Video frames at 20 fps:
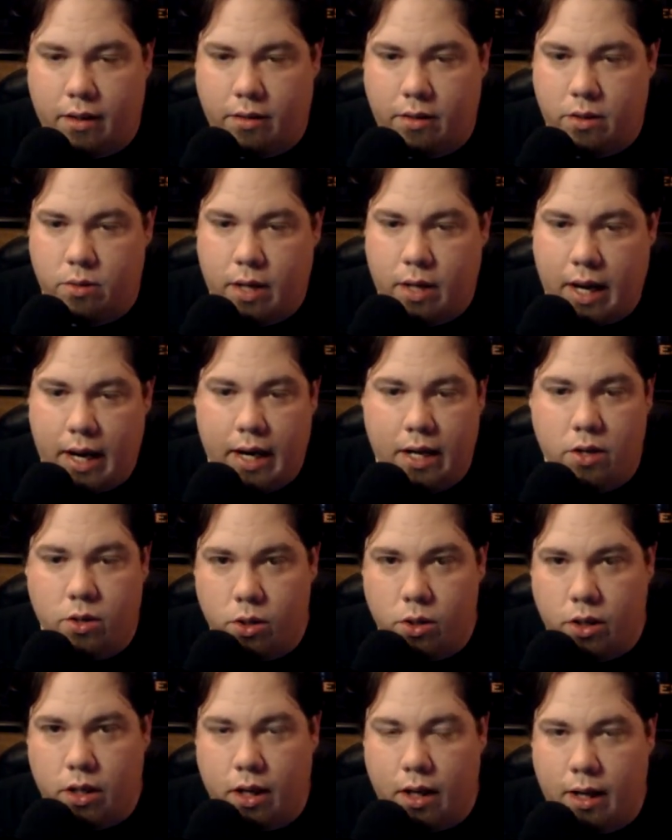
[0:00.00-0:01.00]
You can
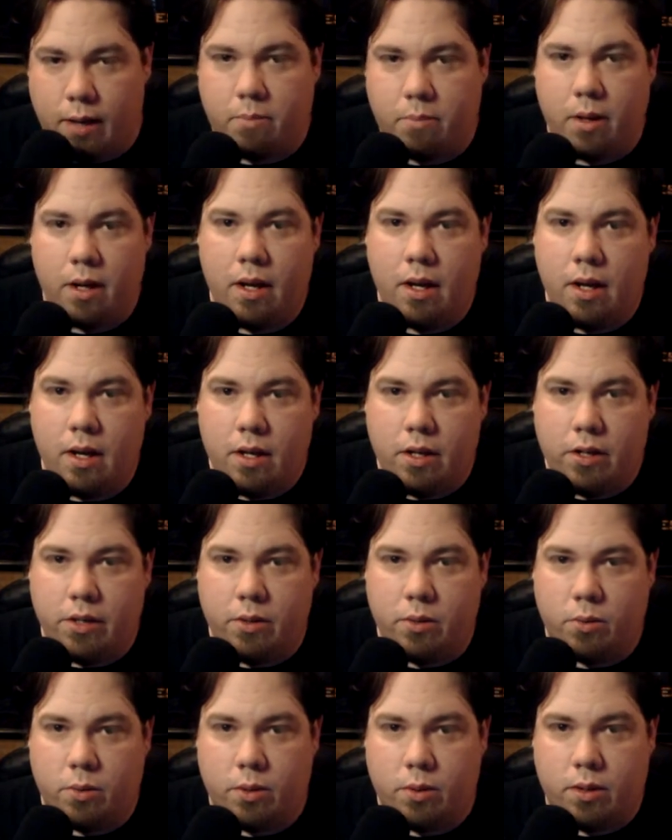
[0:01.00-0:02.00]
hook up
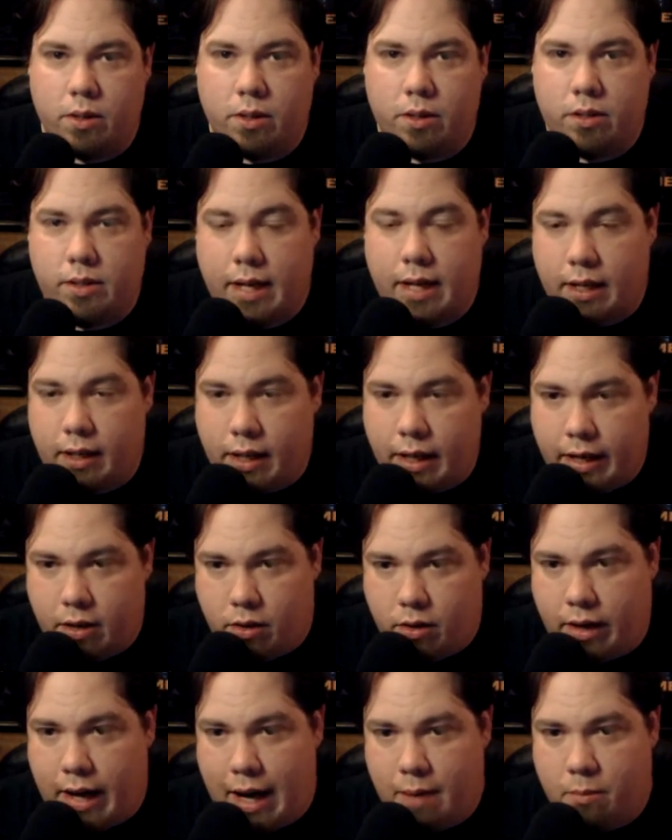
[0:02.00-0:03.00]
your satellite
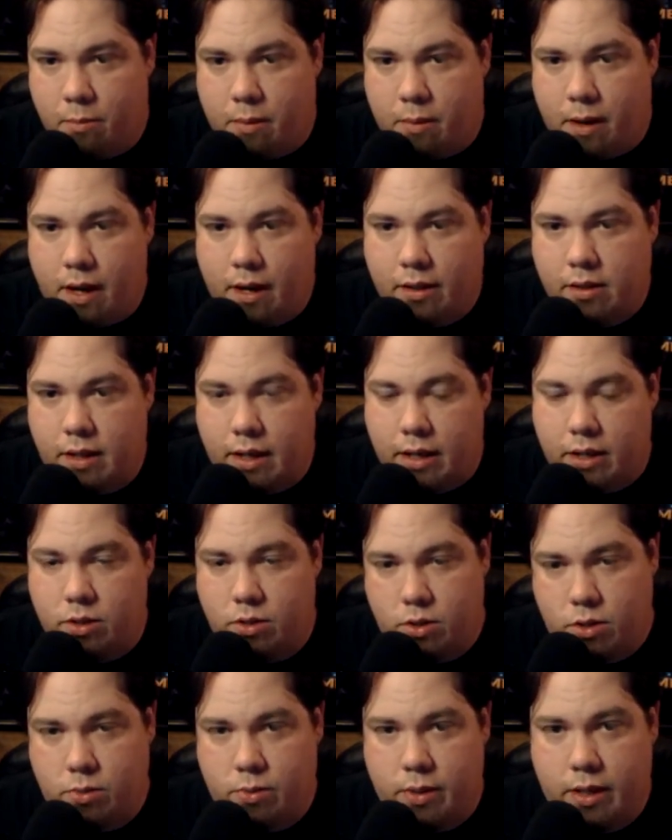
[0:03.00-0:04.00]
or cable box
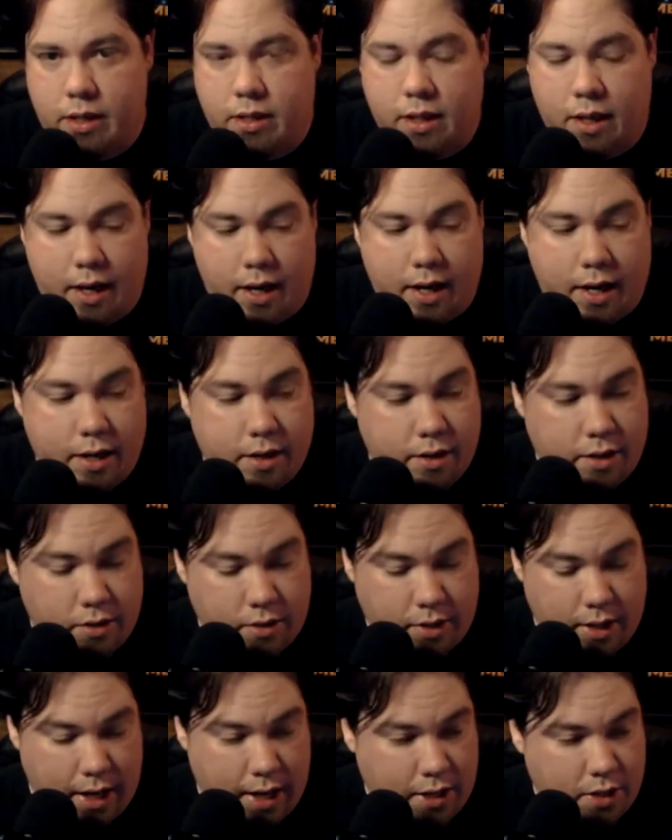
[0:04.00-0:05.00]
into it, and
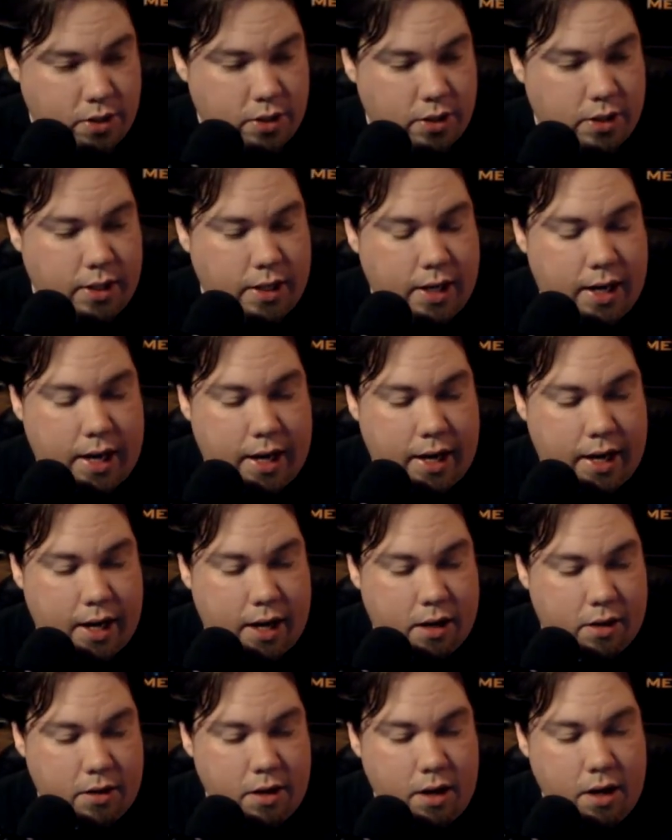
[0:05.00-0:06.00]
there's actually a
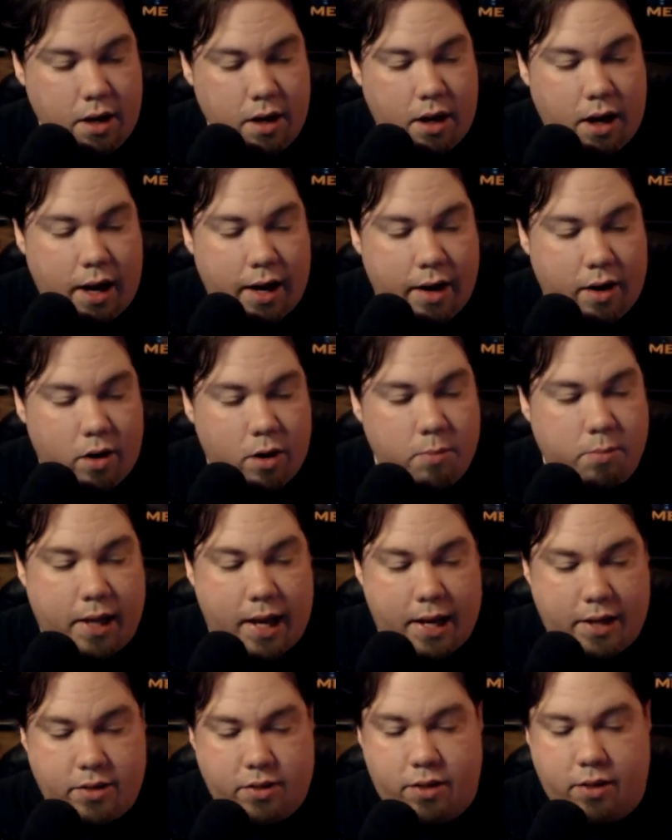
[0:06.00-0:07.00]
IR
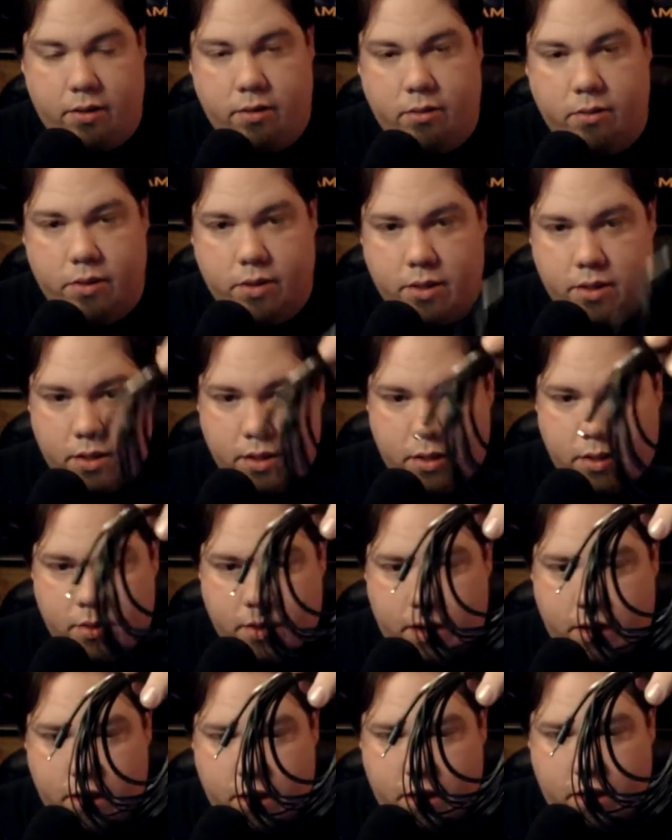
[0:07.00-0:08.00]
blaster, which is this
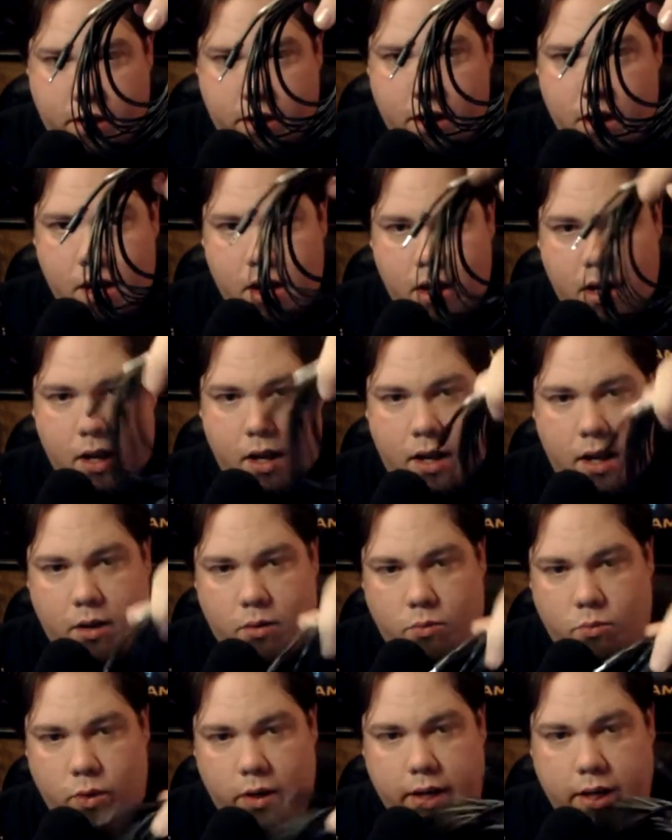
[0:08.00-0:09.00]
right here.
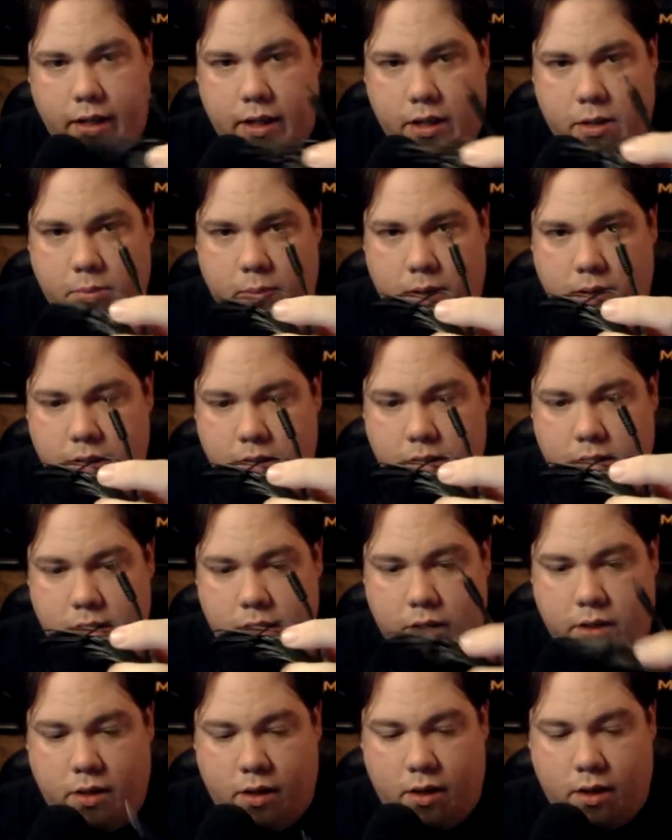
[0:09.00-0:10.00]
One end gets plugged into
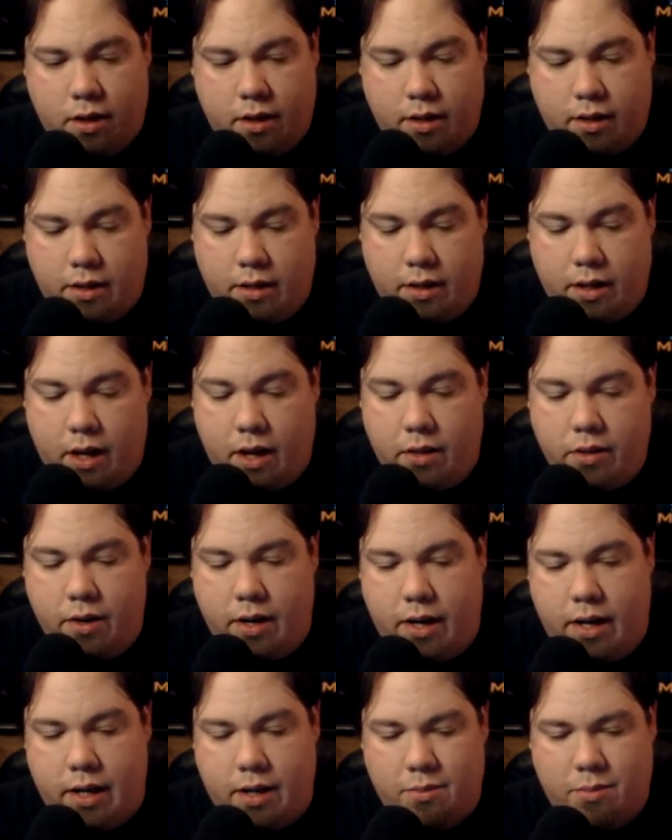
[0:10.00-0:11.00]
the card, and then the other
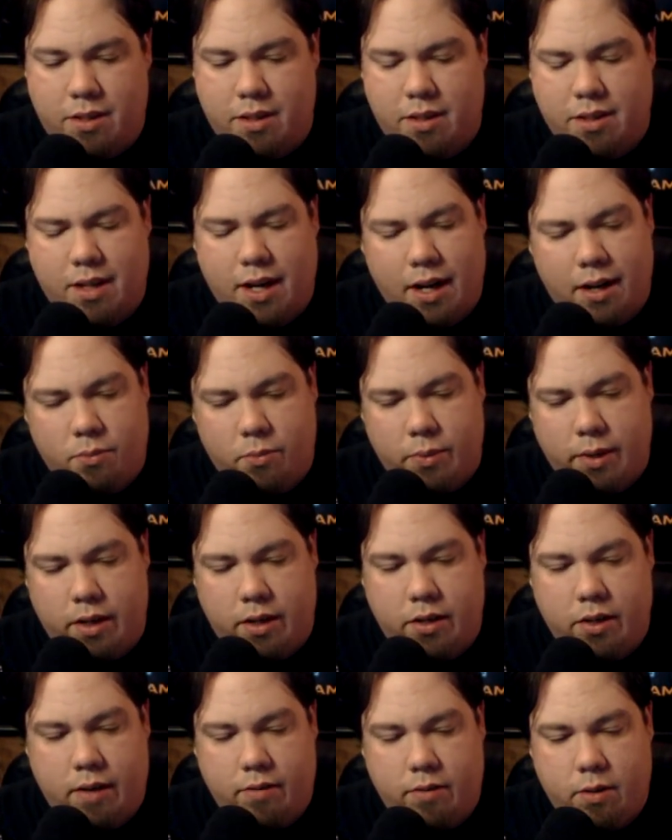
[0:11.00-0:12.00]
end, which is kind of
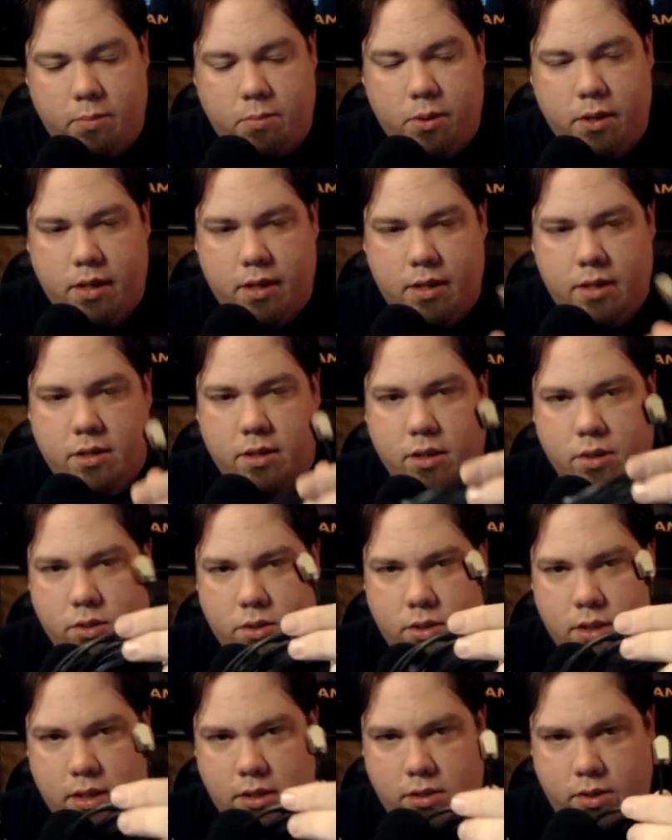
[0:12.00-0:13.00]
weird, you have to put this little
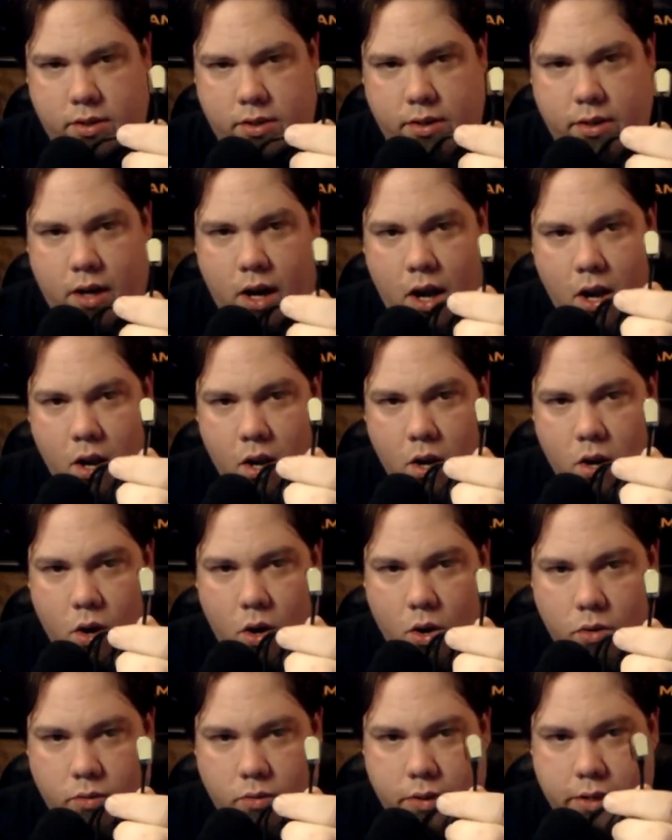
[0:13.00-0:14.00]
sensor
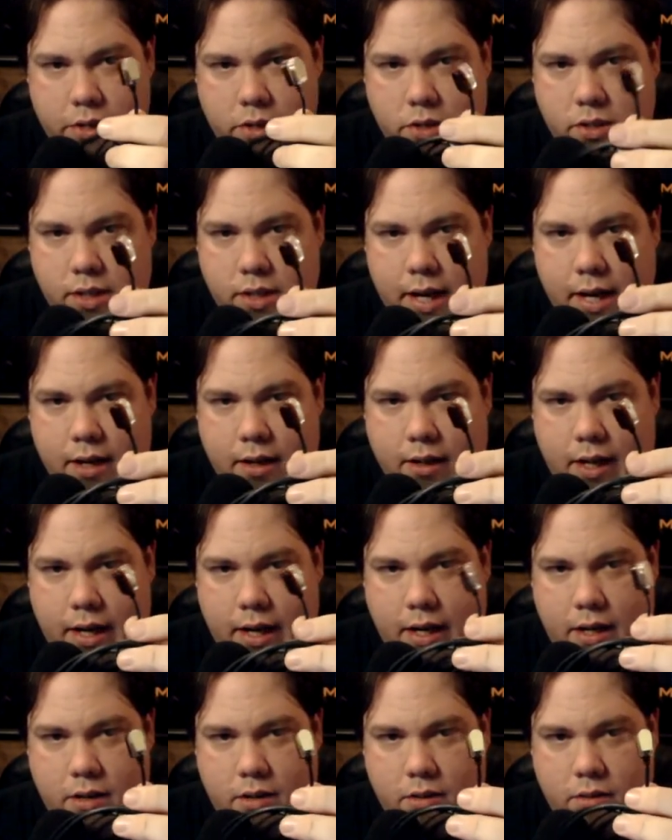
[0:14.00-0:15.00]
over your
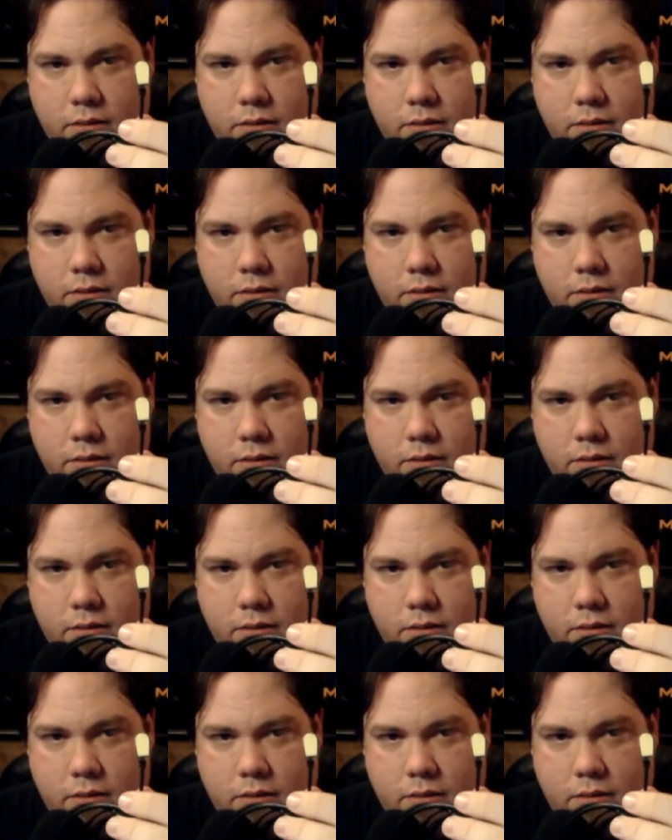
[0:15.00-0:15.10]
satellite